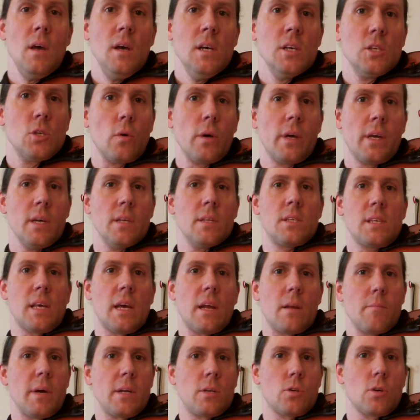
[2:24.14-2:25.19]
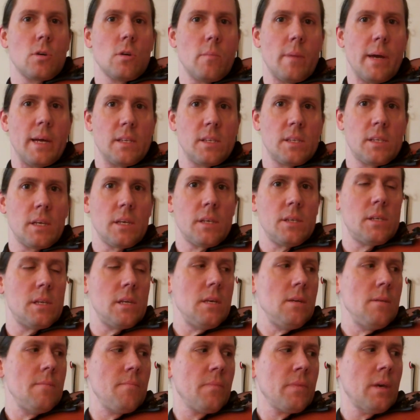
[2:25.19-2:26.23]
So again, set a metronome at
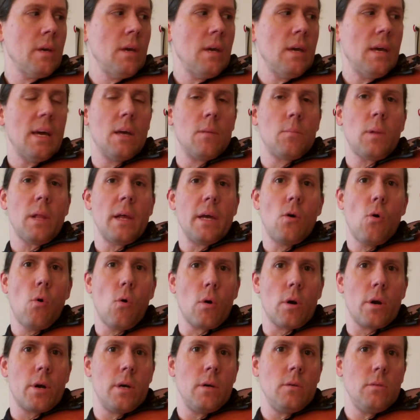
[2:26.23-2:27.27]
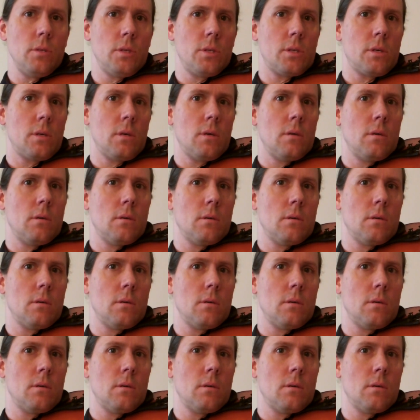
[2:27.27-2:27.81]
60 and play quarter notes.